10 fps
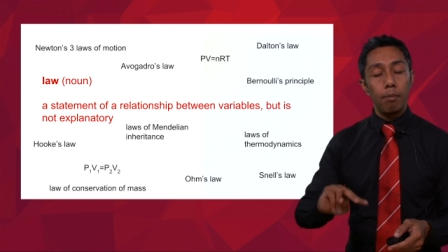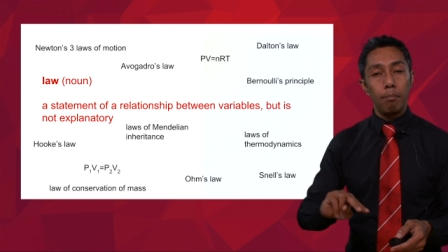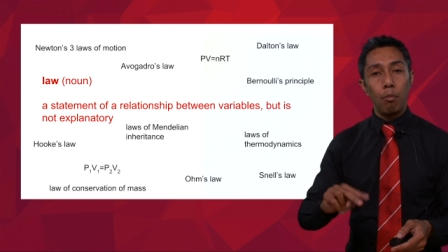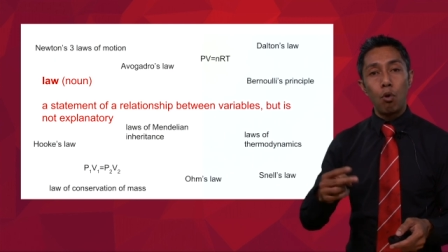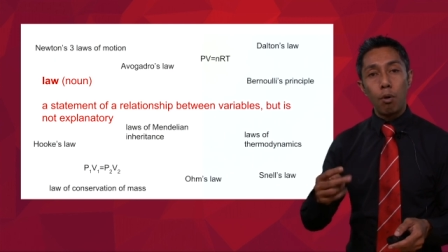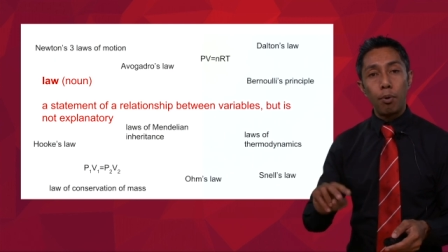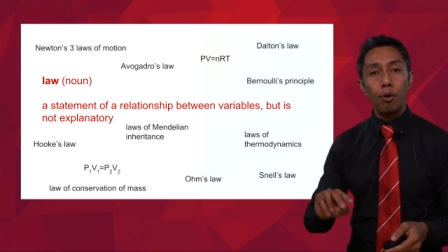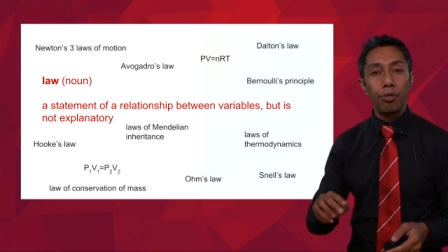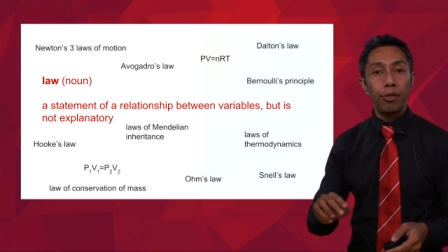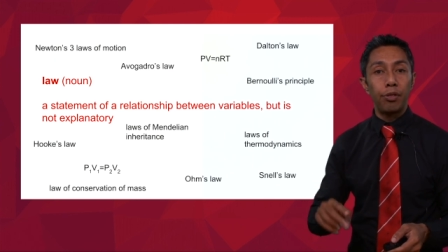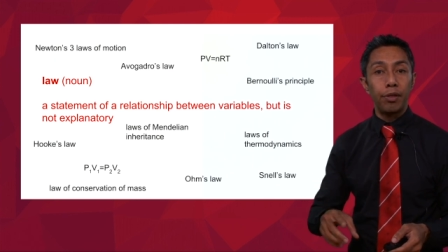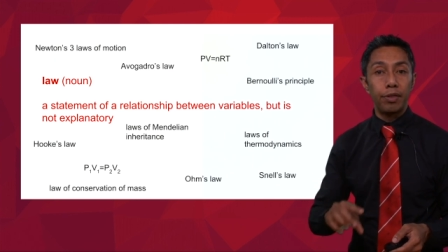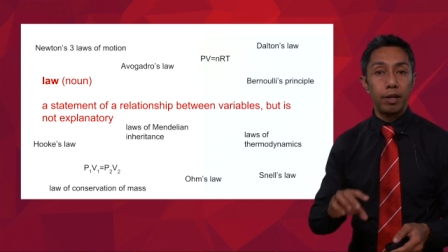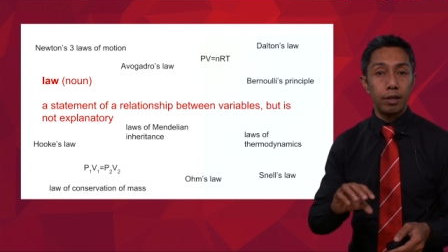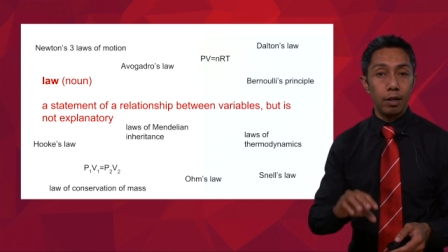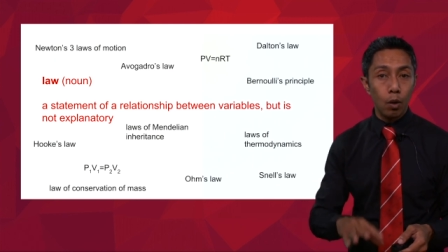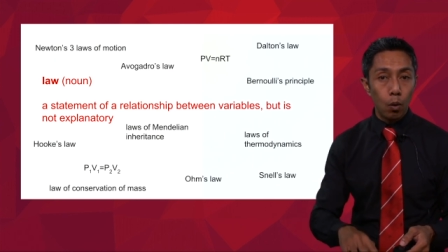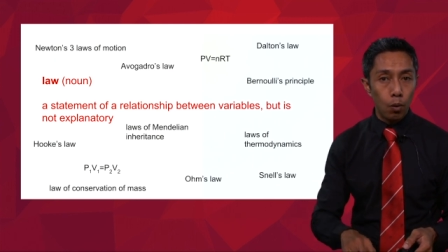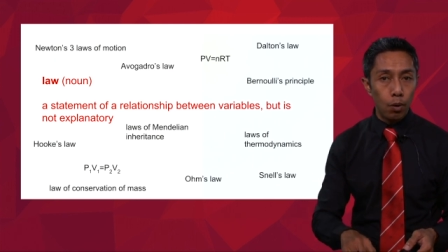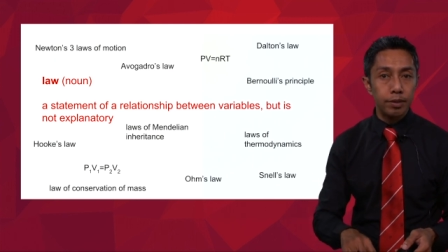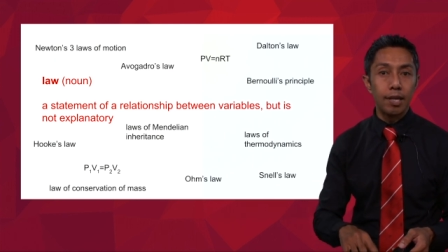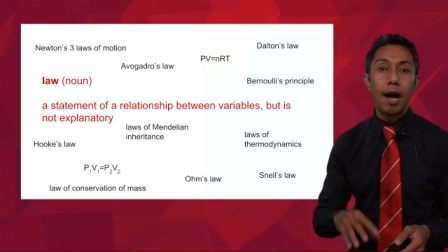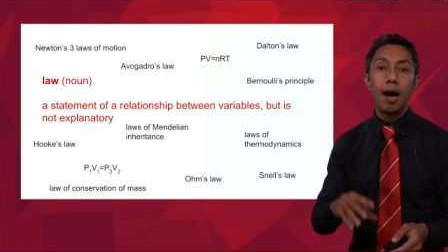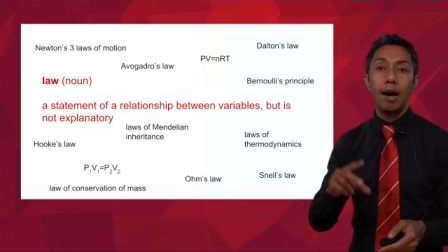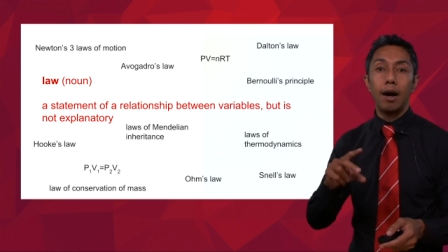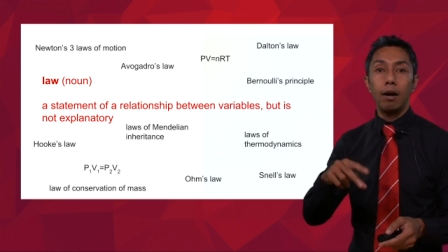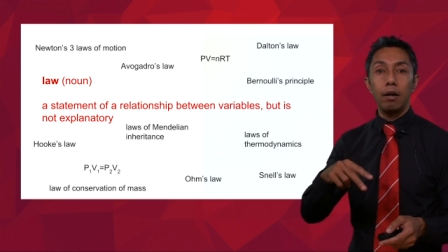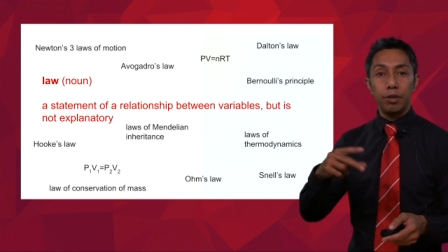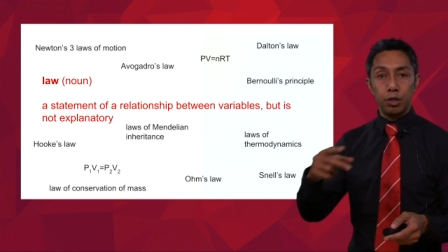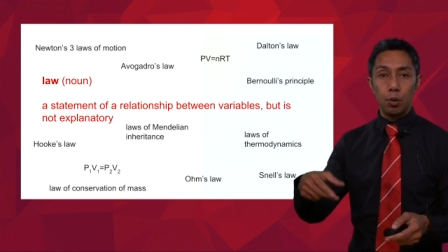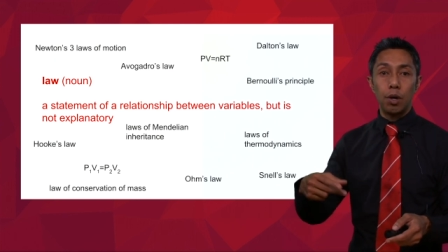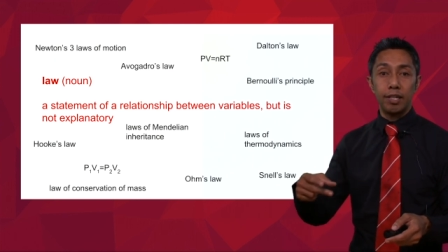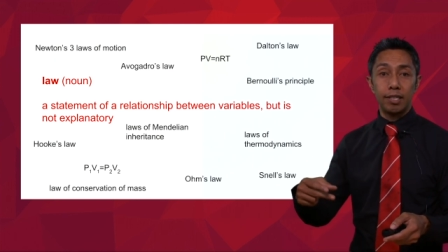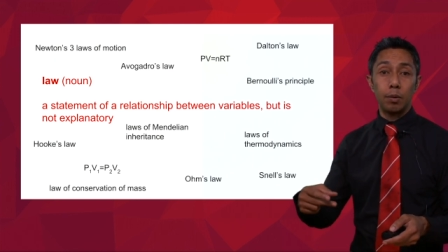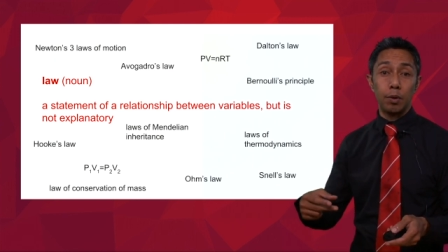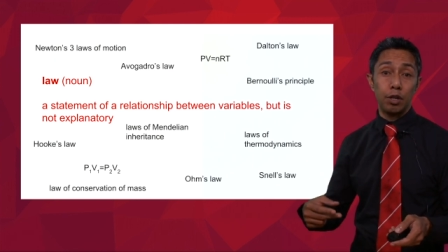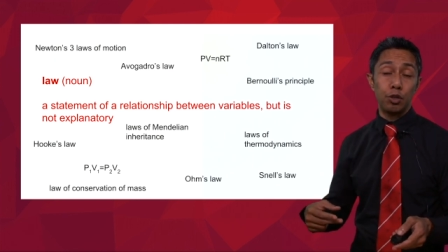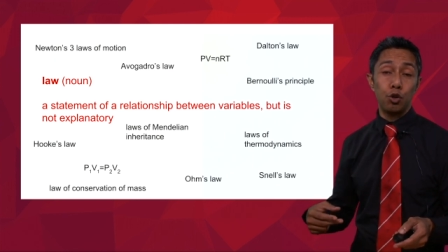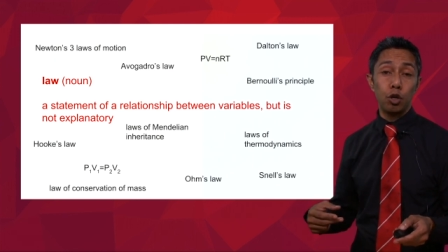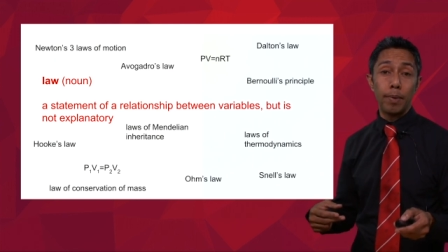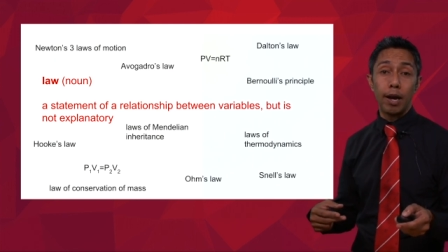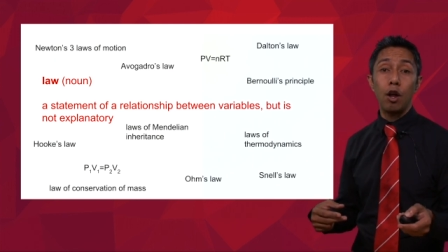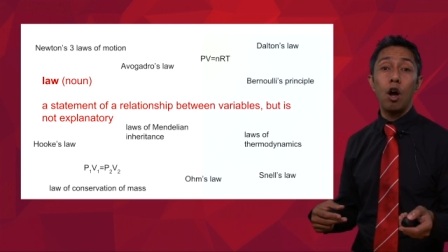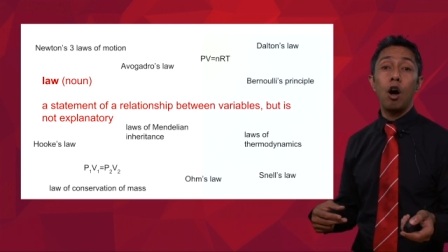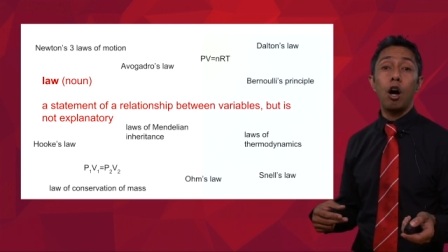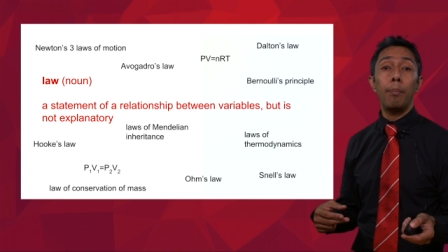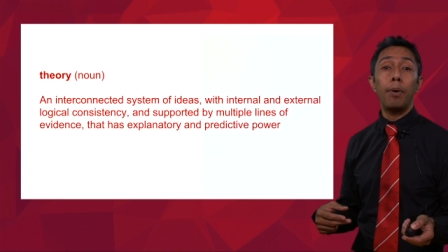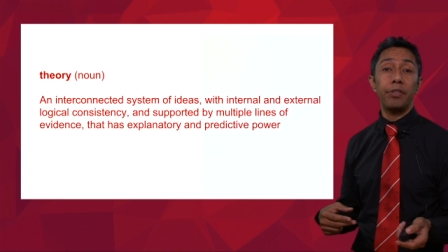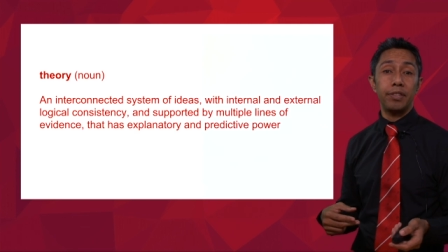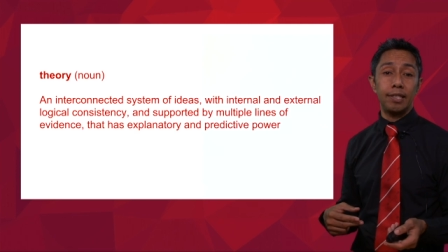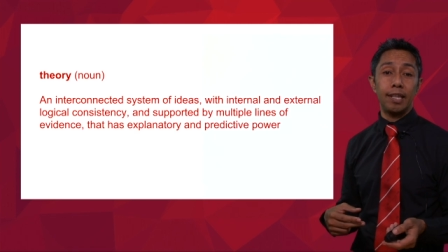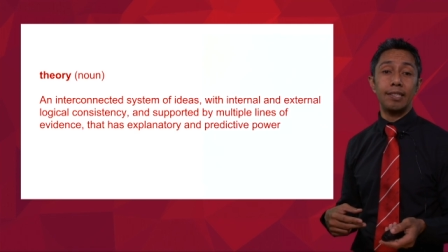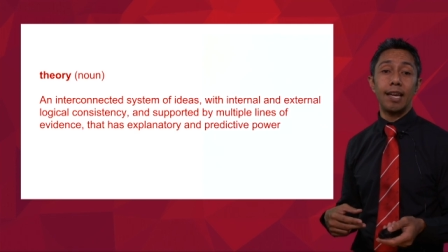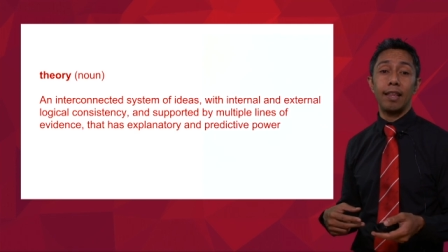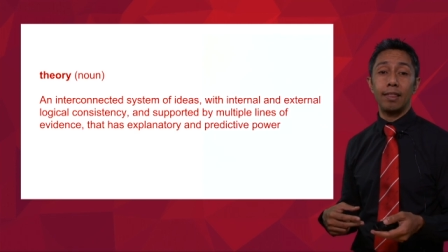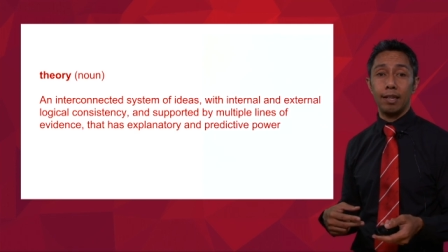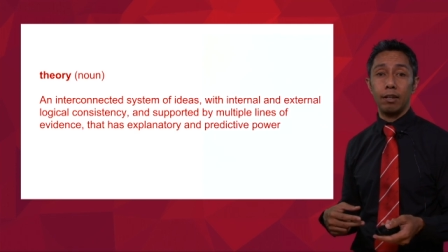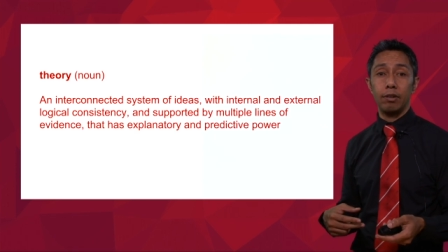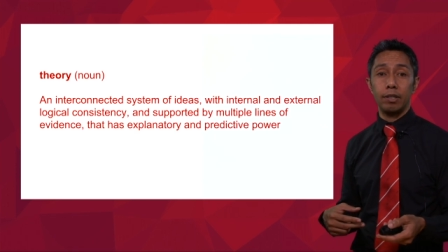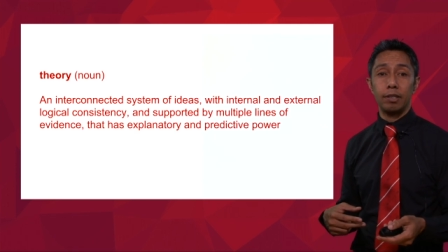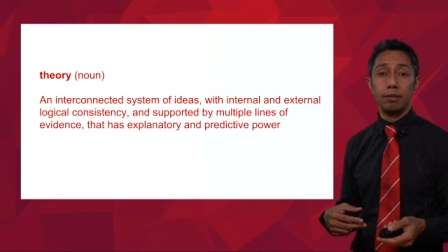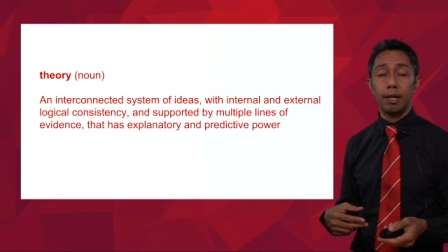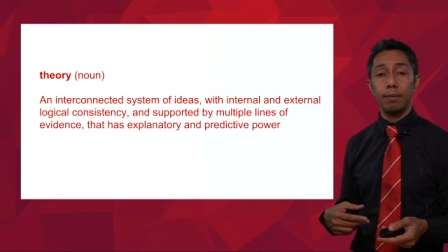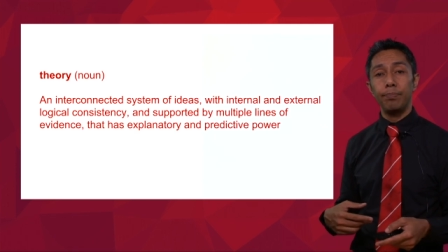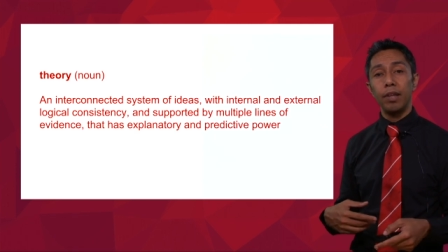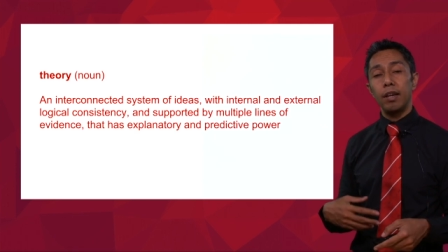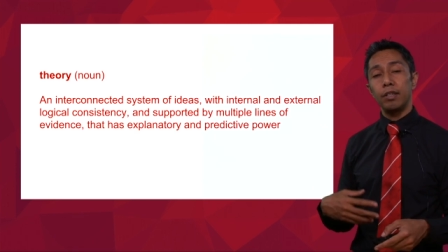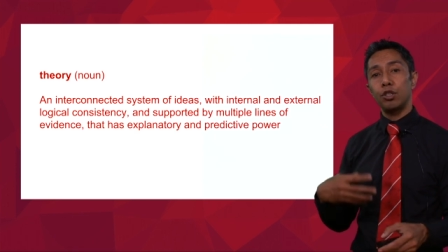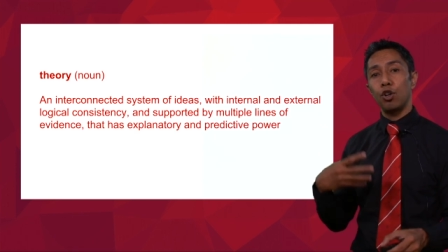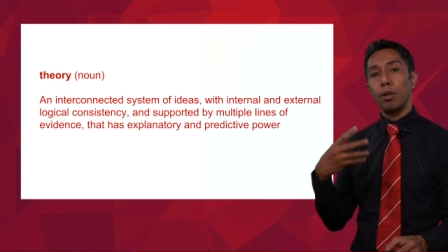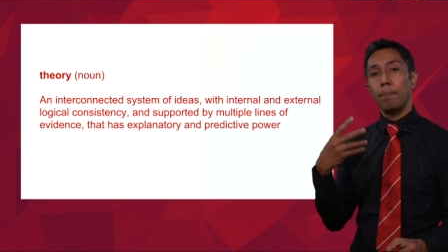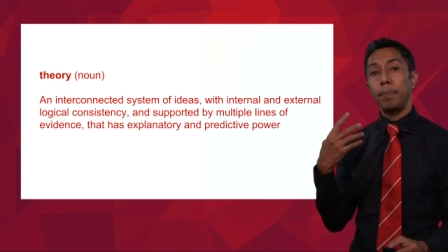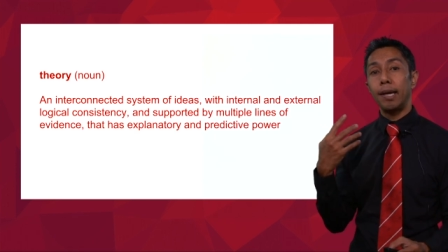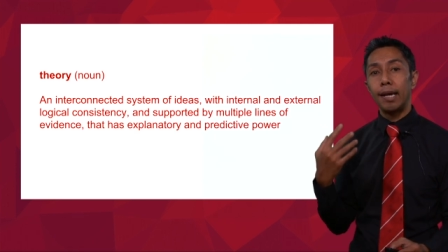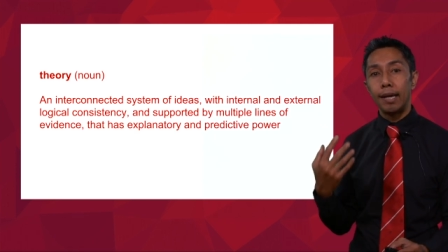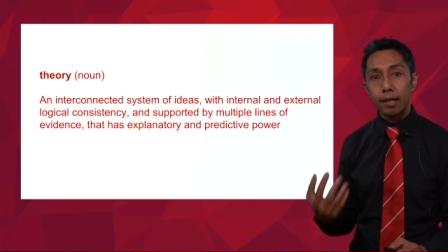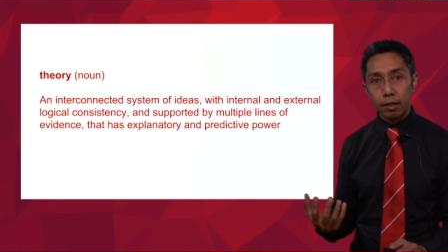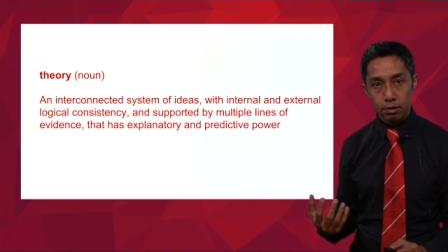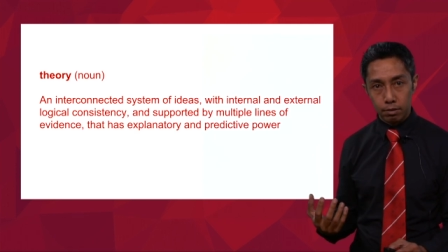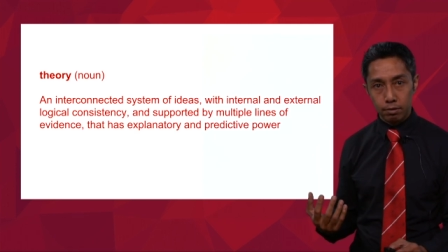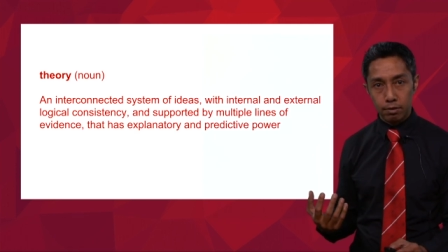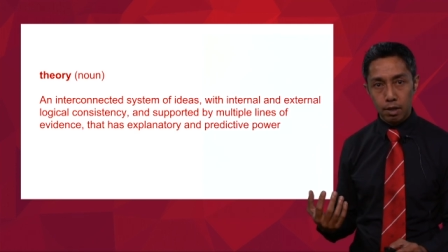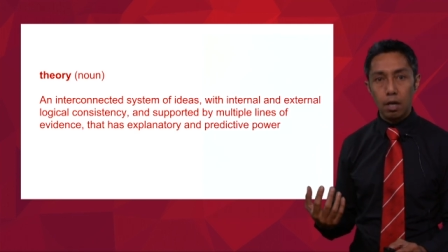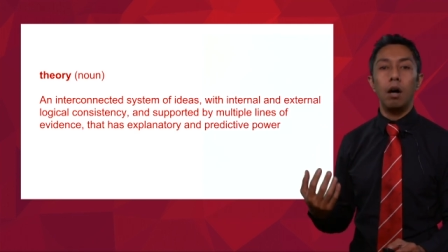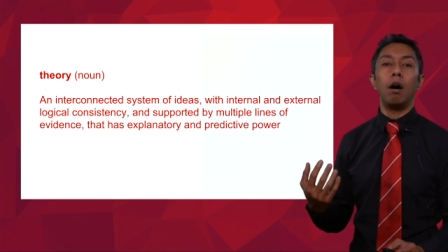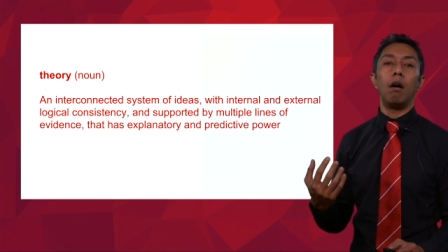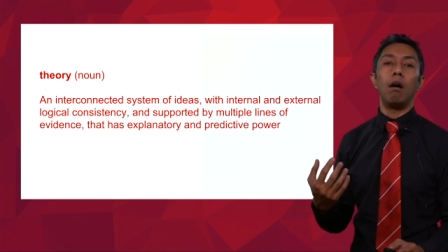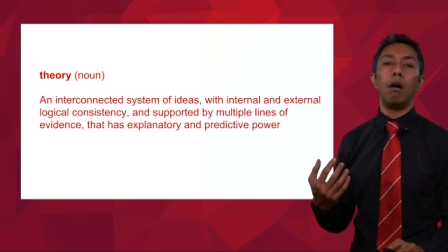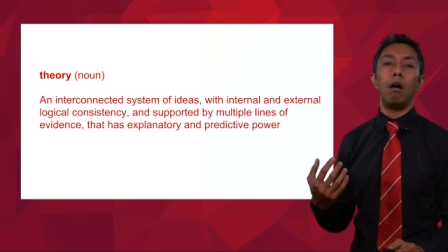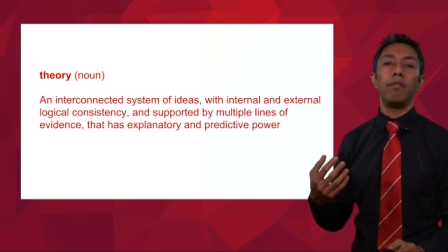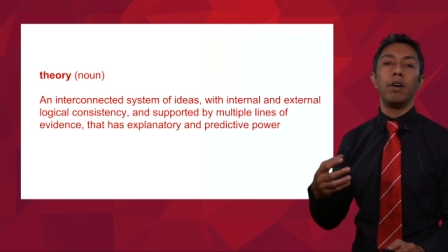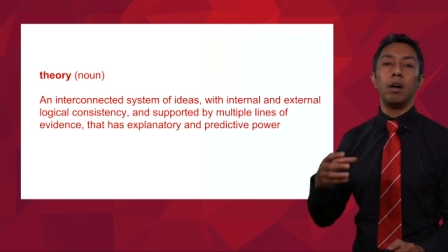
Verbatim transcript: More important than, than laws are the two ideas that we're going to talk about, hypotheses and theories, okay. So the pinnacle of